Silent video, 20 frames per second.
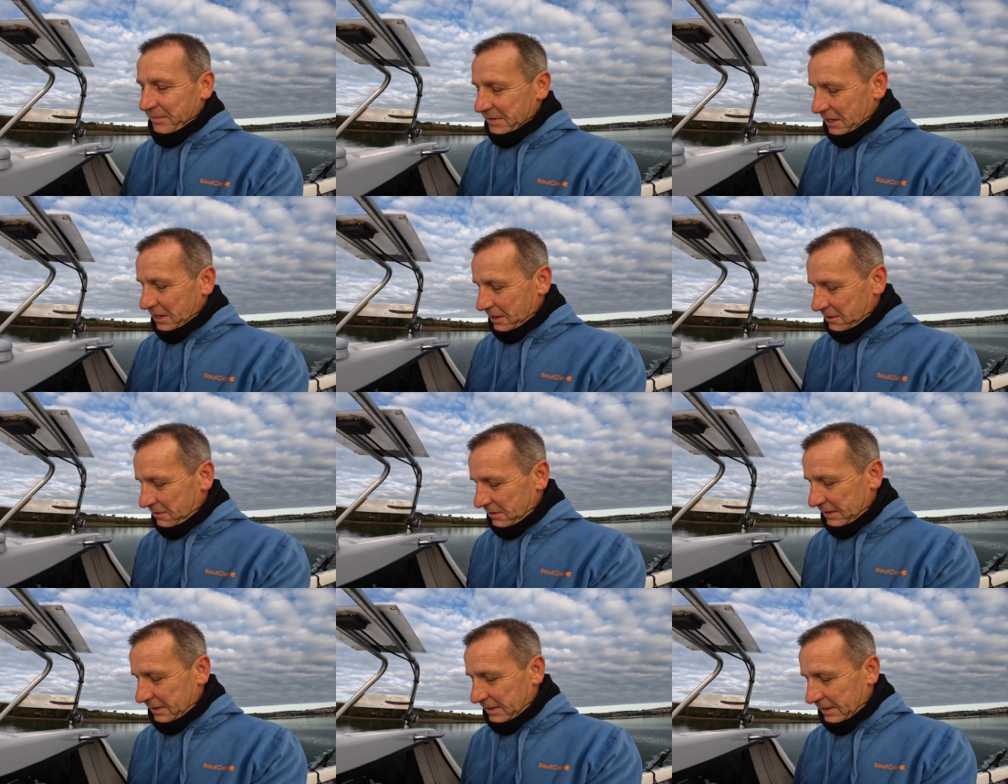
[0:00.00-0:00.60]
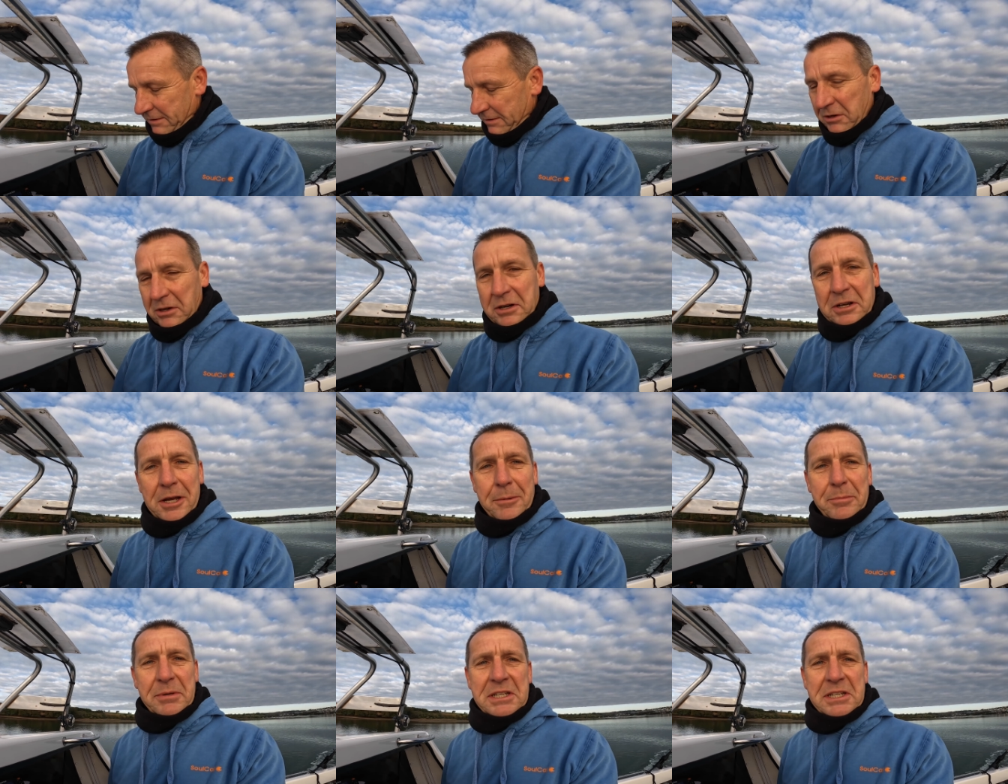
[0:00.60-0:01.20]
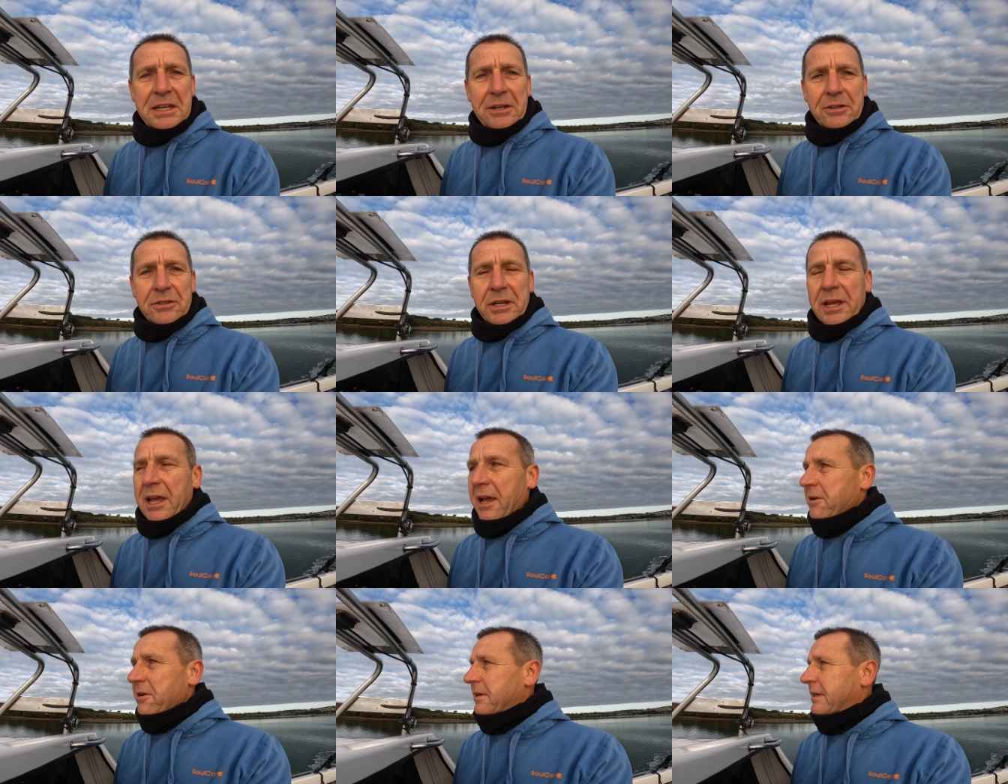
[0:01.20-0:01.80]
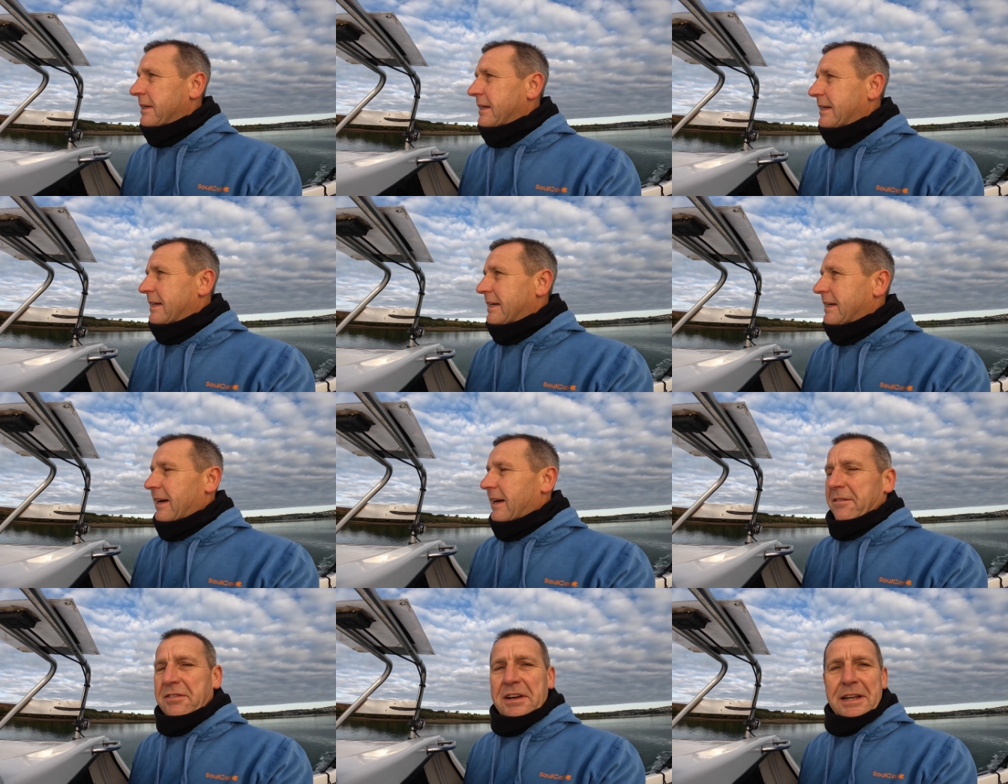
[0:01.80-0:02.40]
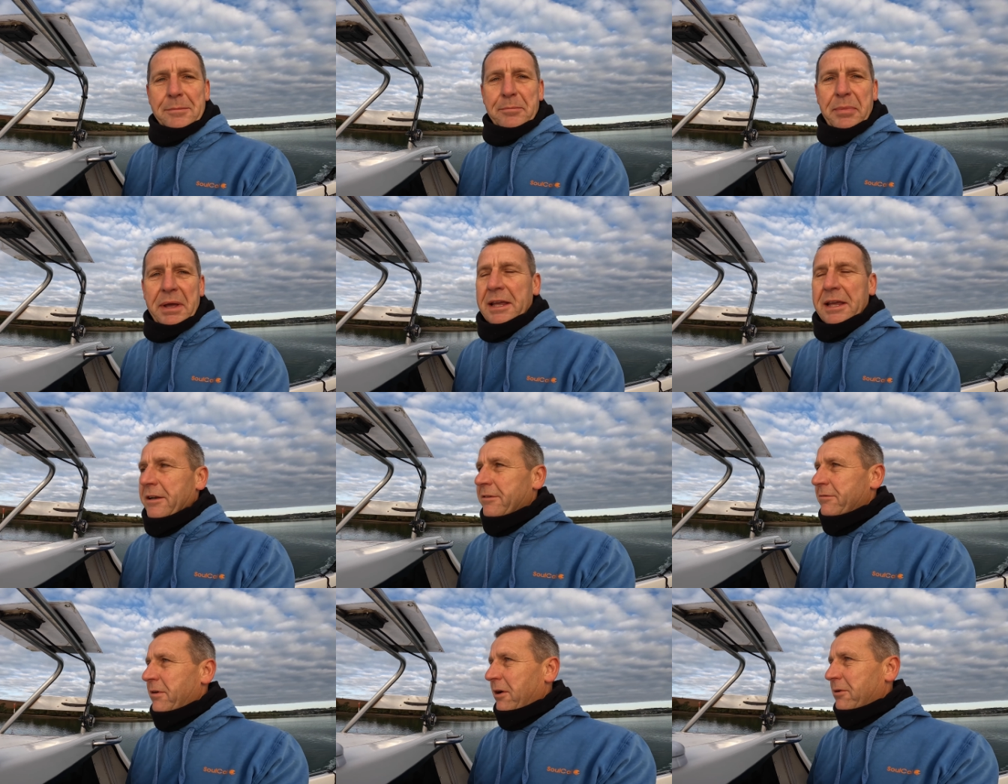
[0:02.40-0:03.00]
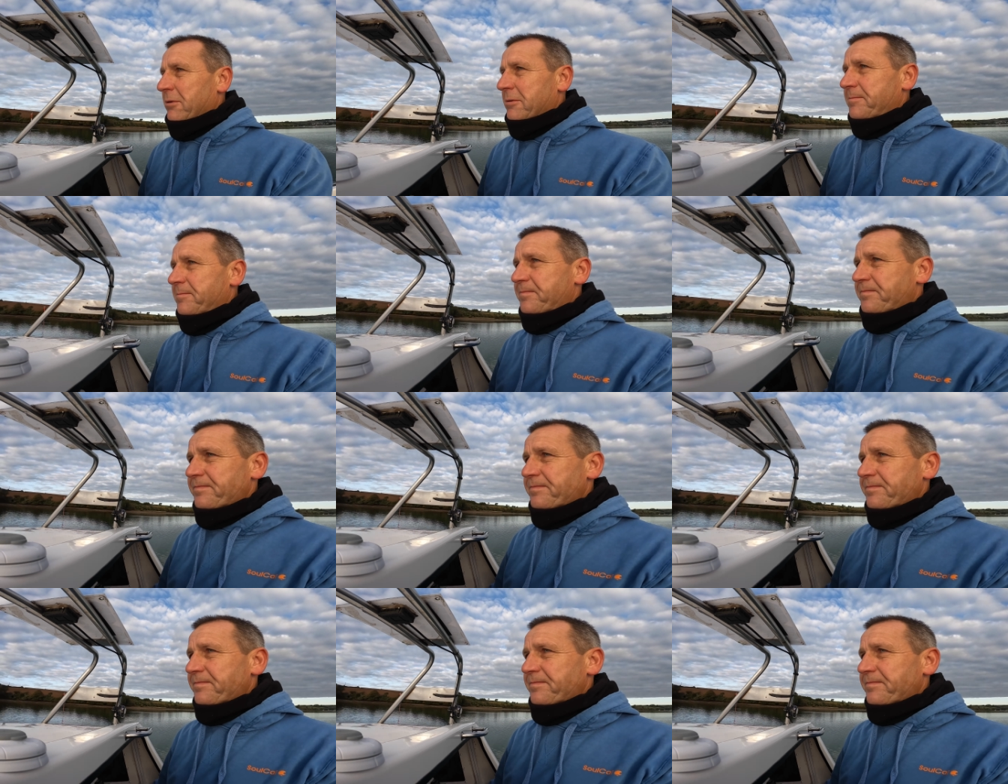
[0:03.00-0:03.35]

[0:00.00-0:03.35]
So I've got a cup of tea on the go, I've had a bacon roll.